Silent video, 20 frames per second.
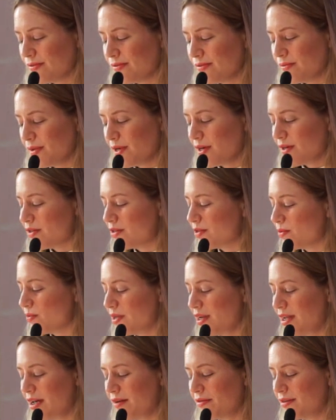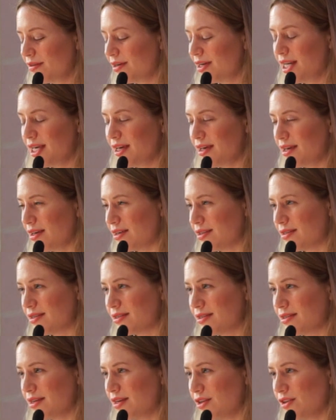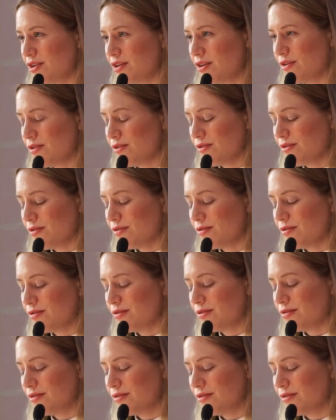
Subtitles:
Because whatever it is in you,